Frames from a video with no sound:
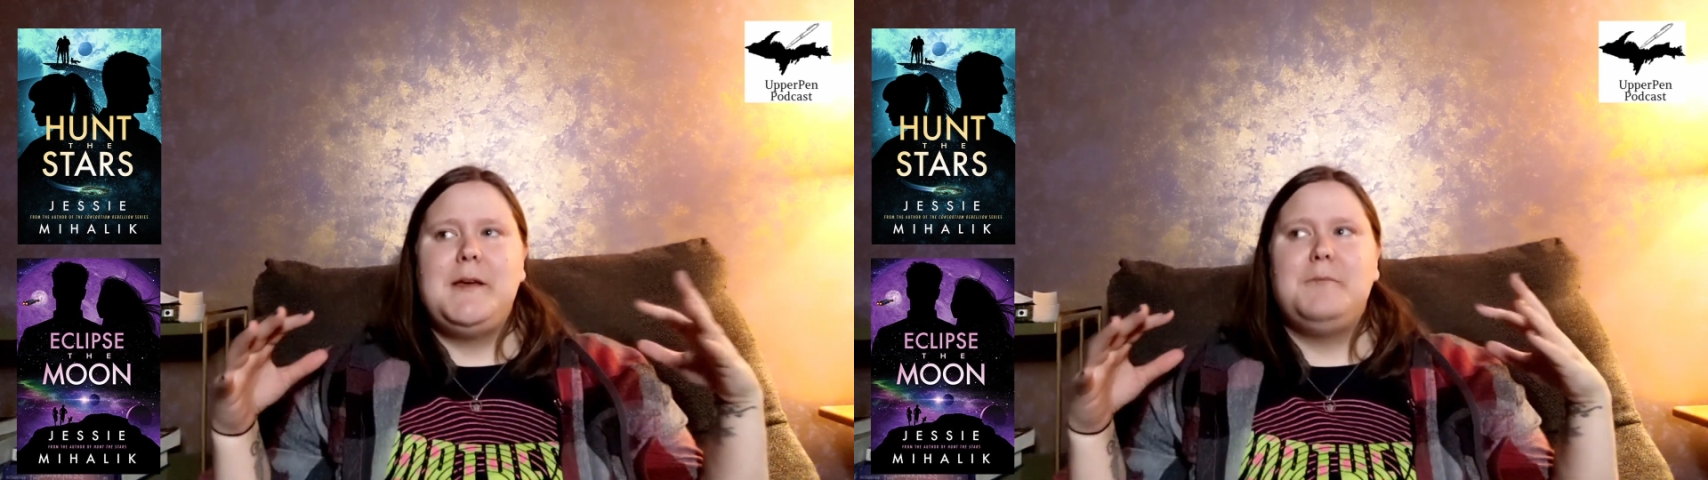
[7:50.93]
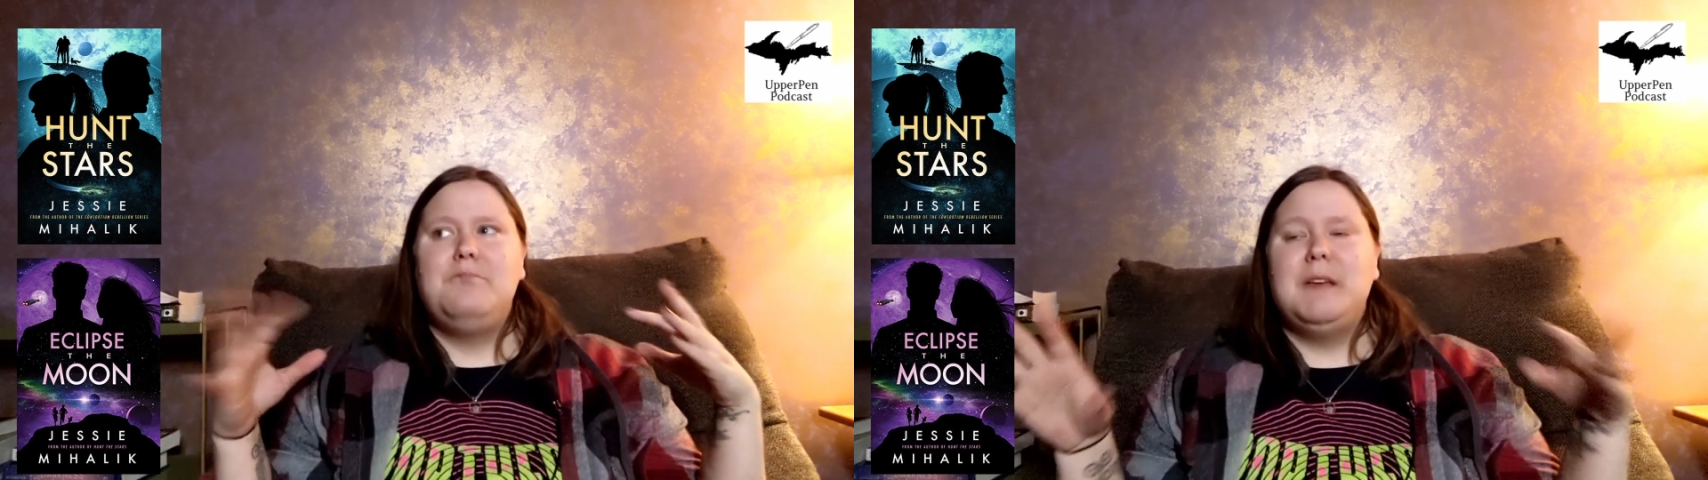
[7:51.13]

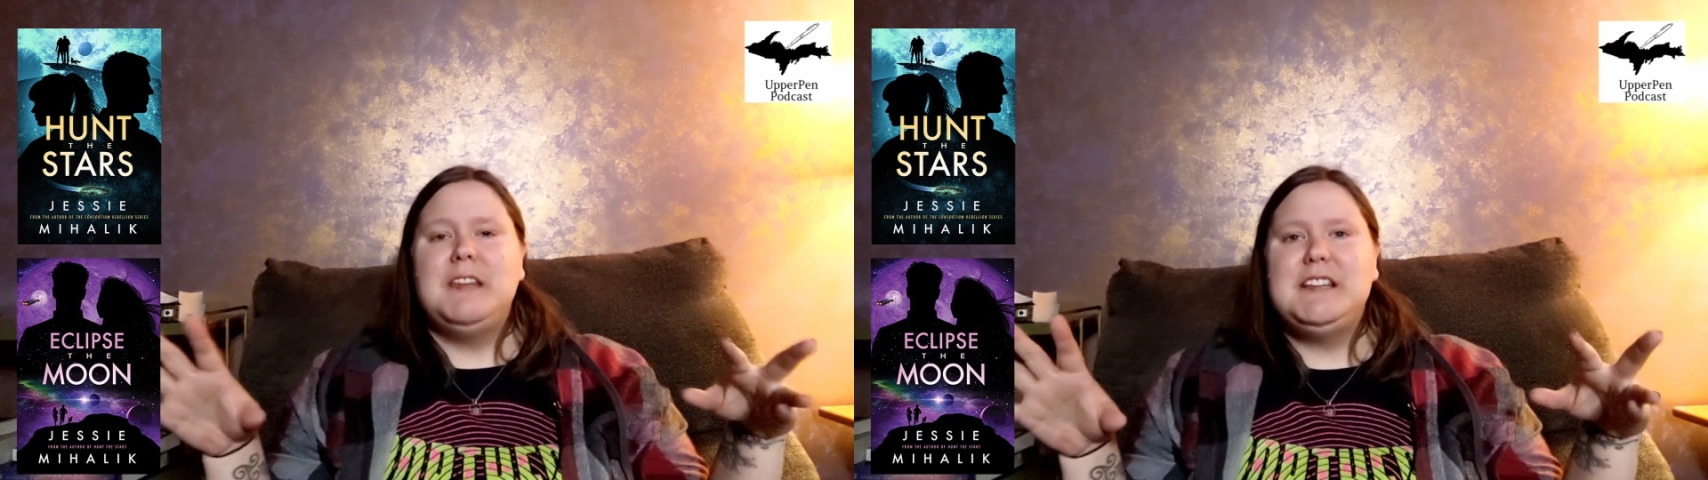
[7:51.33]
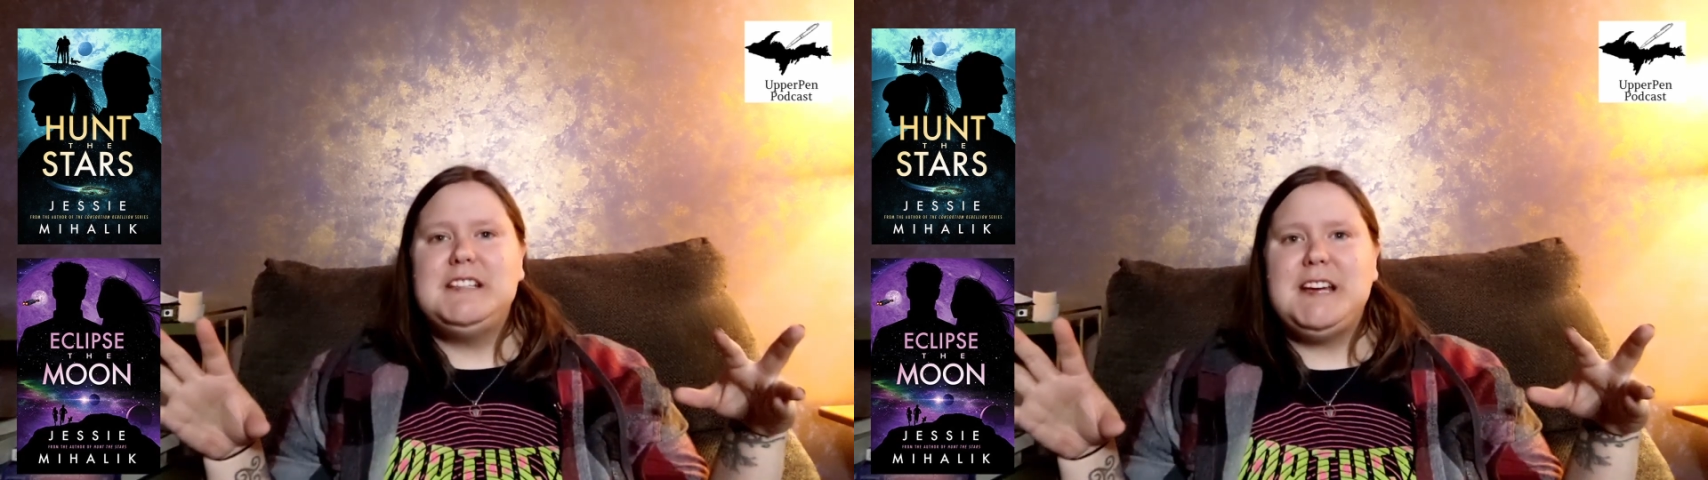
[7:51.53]

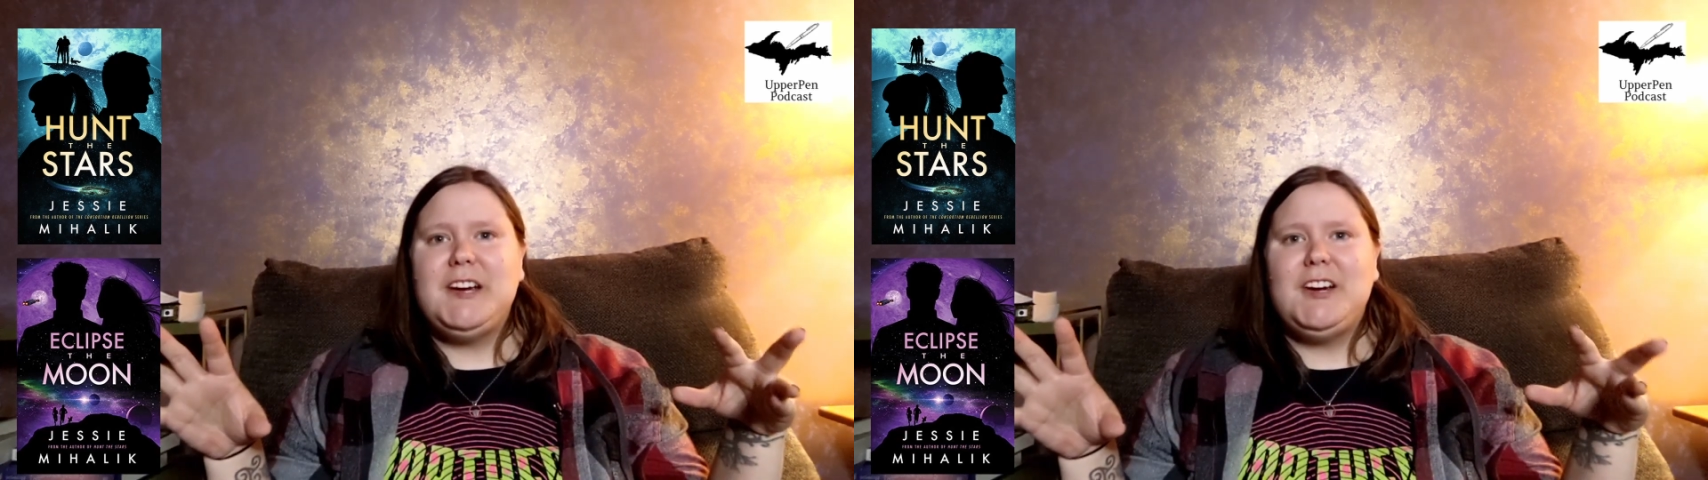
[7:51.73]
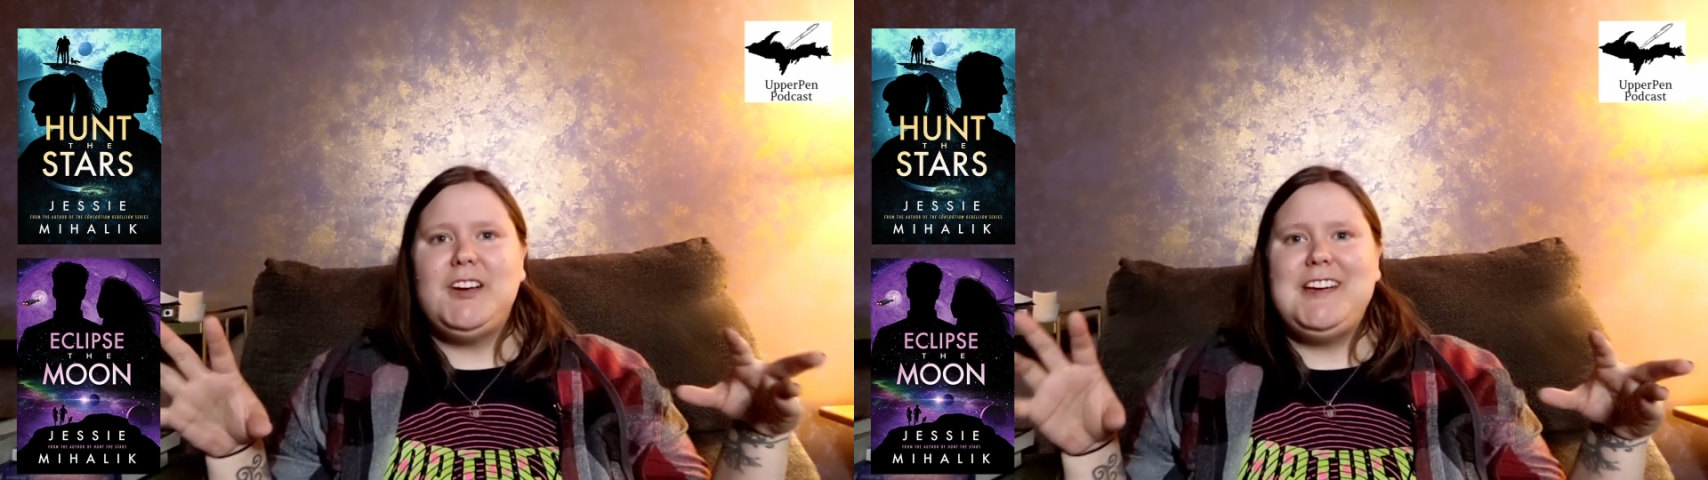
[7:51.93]

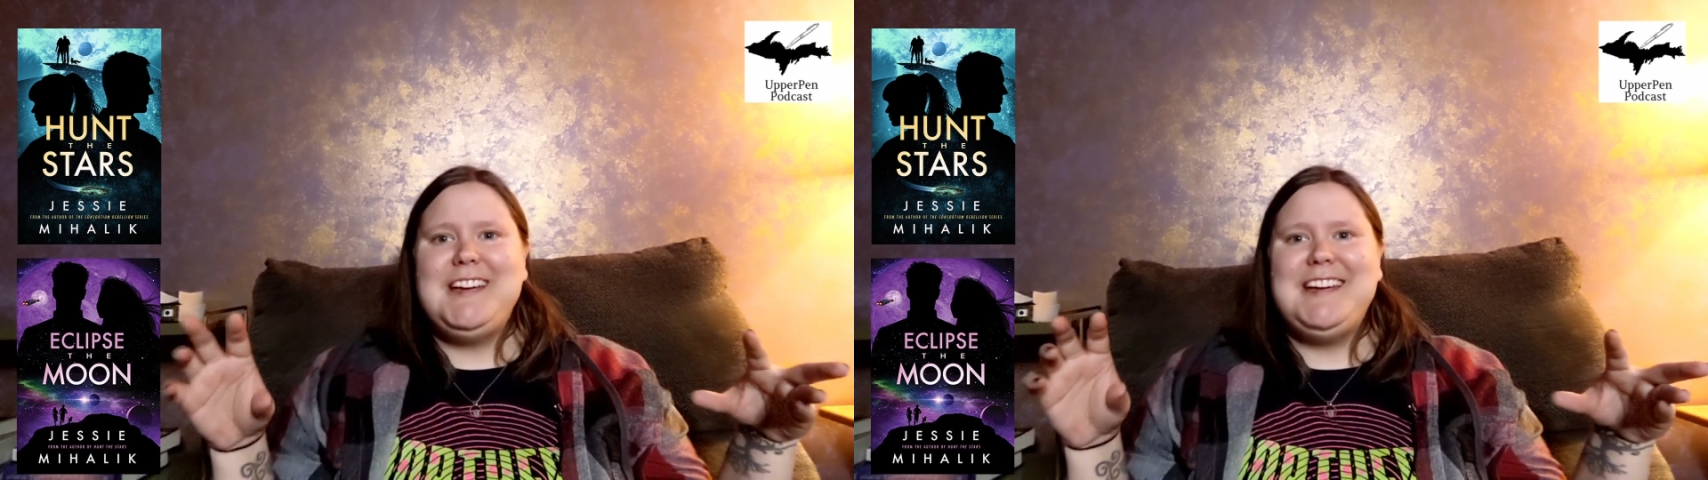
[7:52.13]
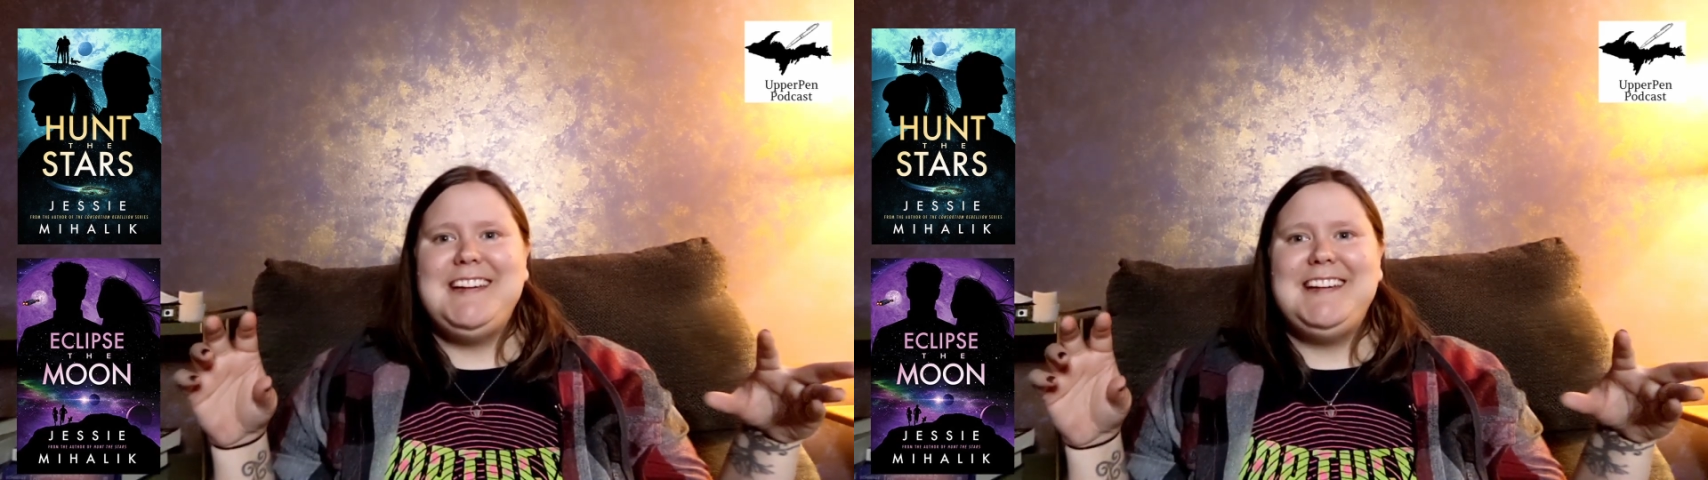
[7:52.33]

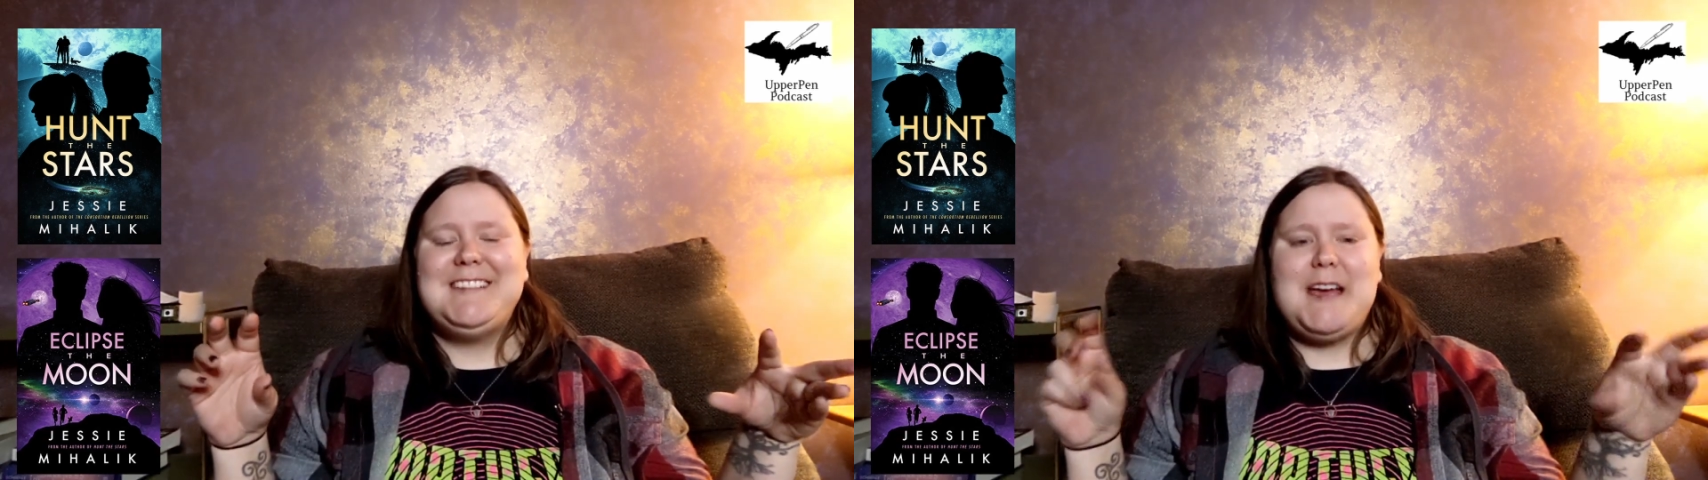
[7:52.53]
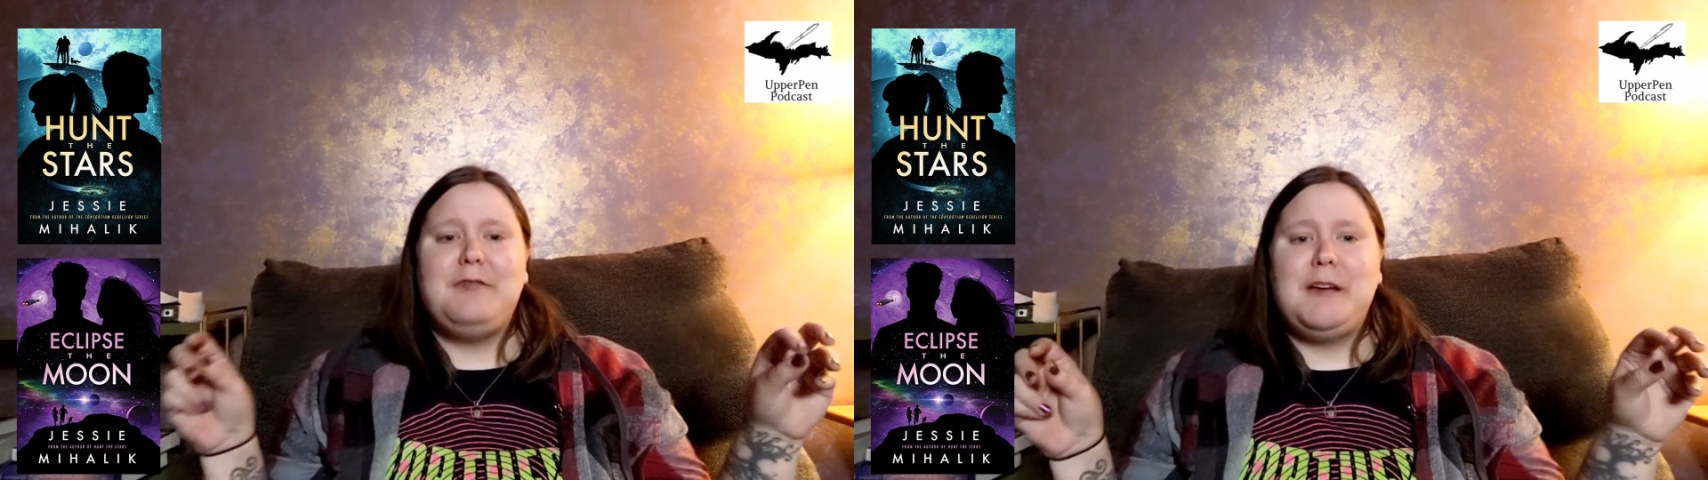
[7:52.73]
military
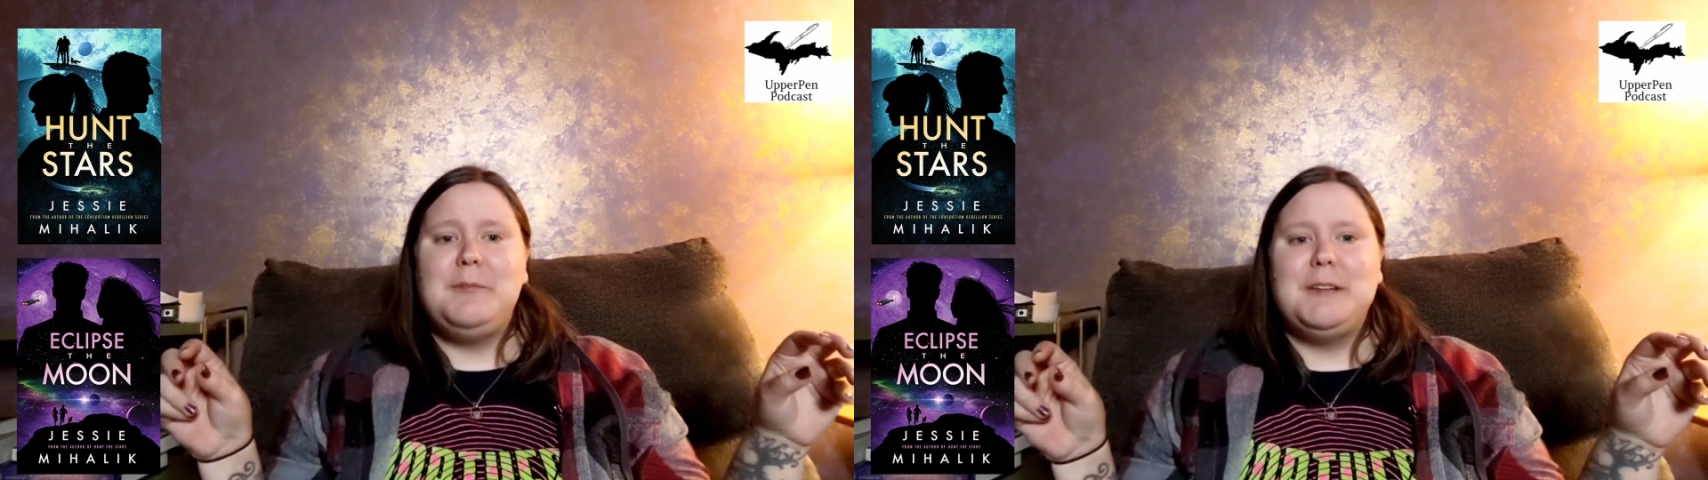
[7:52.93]
sci-fi